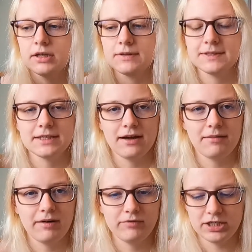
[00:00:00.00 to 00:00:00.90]
So
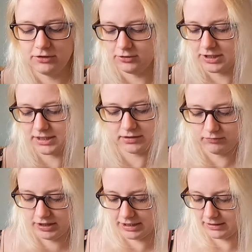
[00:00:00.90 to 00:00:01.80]
I'm really interested in
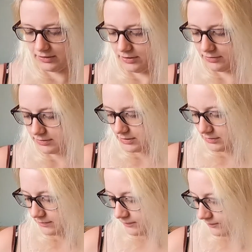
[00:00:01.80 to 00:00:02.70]
reading
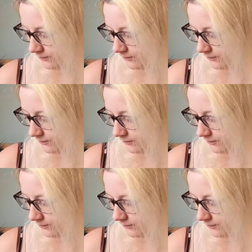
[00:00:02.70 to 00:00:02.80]
those.